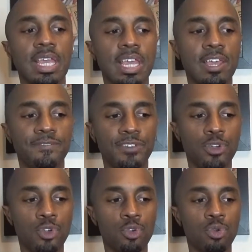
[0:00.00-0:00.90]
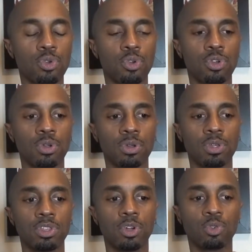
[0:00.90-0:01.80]
the
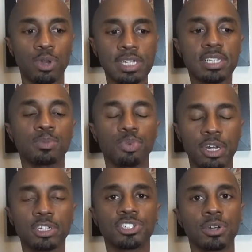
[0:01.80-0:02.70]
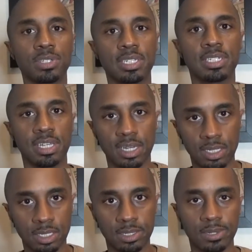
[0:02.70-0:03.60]
reason bringer shows
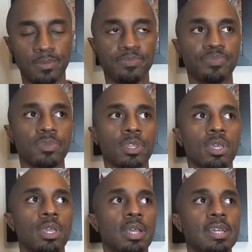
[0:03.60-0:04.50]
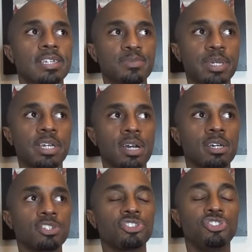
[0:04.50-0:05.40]
exist is
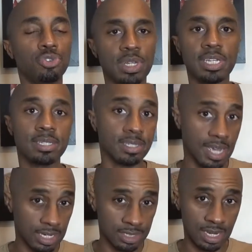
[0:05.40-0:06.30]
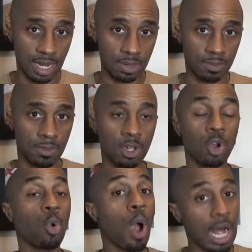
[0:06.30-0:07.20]
because you need stage time,
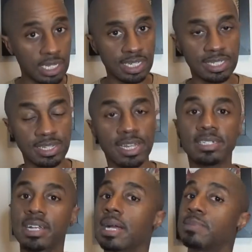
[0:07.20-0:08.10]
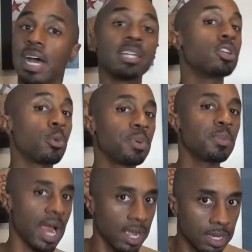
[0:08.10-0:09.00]
quality stage time, not an open
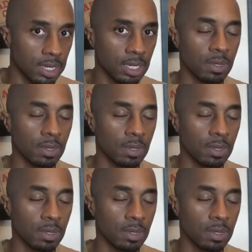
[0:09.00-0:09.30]
mic